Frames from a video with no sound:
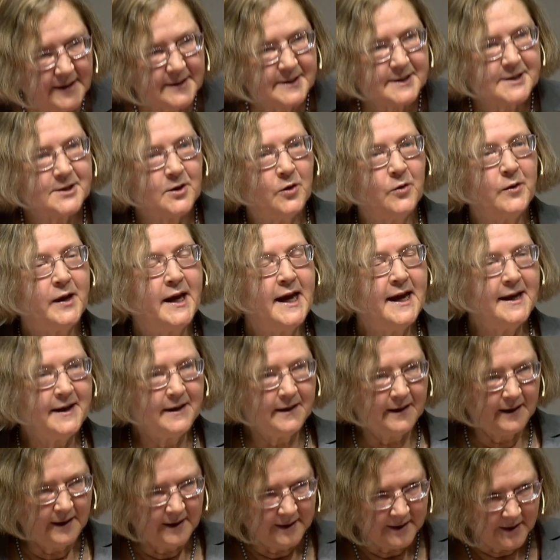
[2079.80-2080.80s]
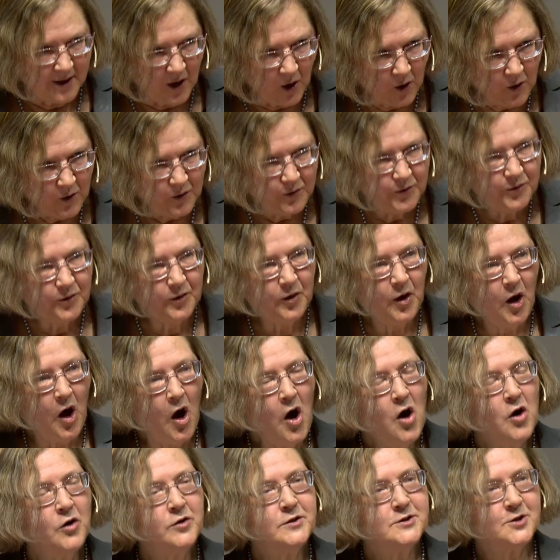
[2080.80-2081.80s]
So again, a known
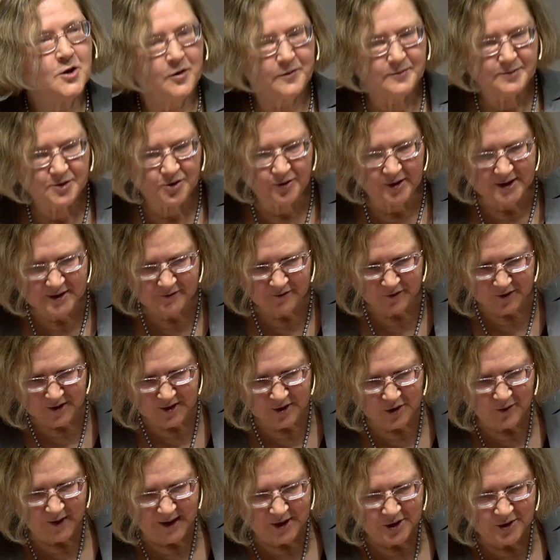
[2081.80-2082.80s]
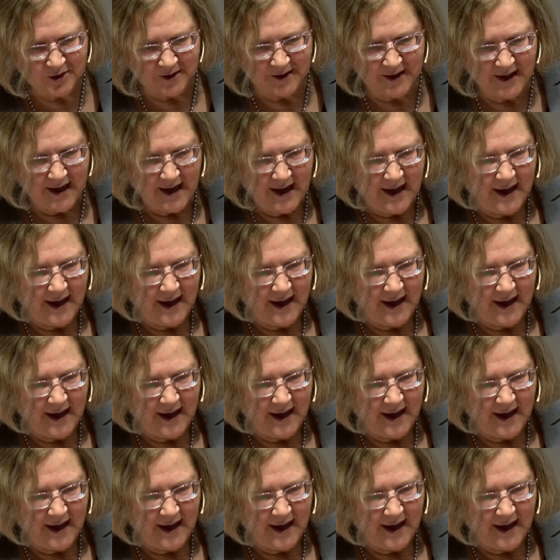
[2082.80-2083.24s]
long-term stressful situation.